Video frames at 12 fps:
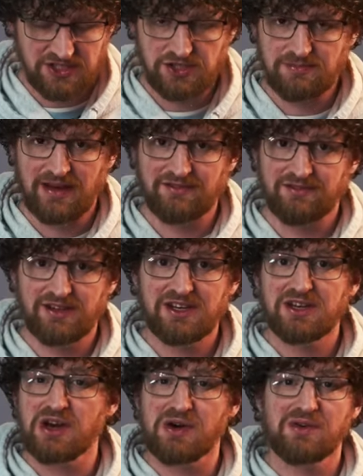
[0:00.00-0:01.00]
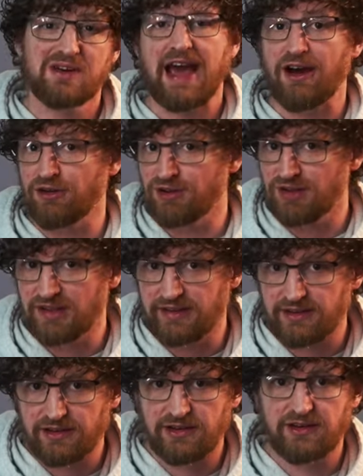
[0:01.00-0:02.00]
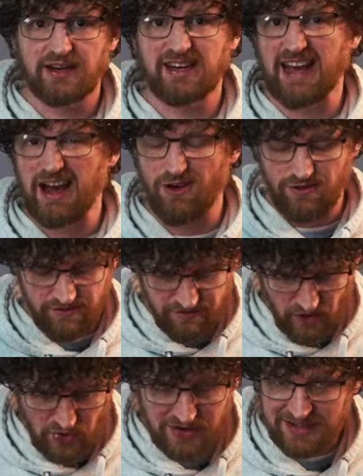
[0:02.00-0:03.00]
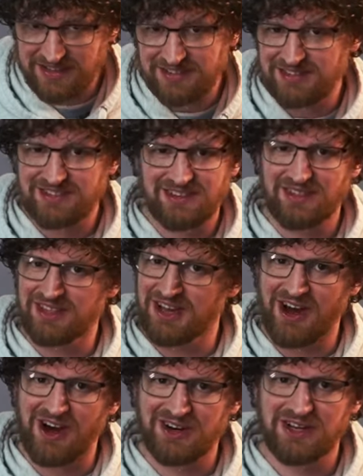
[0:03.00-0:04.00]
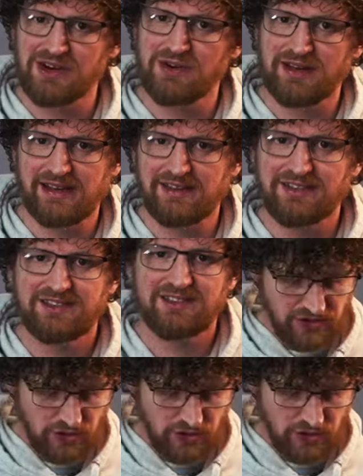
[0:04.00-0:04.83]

to my video, how clear and how focused the audio is.